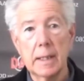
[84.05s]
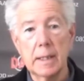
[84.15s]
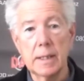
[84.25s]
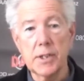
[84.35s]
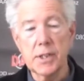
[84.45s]

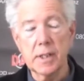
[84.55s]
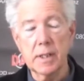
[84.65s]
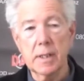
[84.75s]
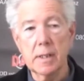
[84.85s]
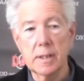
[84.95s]
it's
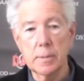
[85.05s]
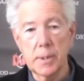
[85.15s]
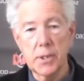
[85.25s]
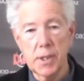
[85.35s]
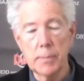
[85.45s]
going to
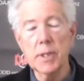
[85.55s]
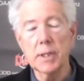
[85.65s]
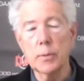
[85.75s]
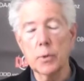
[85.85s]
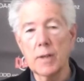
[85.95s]
be something
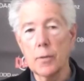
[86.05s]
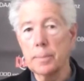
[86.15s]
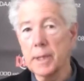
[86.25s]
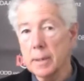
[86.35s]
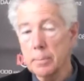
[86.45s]
that will have a
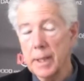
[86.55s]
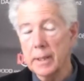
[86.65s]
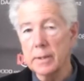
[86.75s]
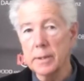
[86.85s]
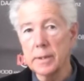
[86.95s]
big
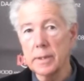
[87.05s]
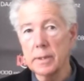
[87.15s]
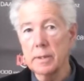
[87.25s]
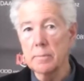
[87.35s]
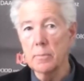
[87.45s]
impact on the
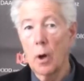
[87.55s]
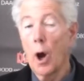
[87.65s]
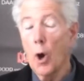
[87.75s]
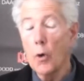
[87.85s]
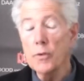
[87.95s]

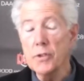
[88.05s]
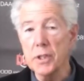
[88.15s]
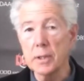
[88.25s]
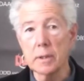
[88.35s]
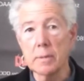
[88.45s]
whole New
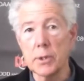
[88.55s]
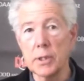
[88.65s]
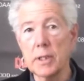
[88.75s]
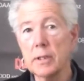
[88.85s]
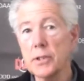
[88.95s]
Zealand
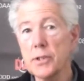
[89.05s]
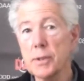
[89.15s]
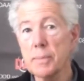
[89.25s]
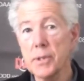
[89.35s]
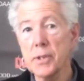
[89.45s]
community, not just
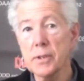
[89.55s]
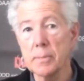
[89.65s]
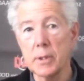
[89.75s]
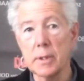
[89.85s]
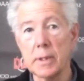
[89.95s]
the business
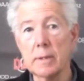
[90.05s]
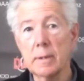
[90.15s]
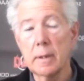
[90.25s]
community.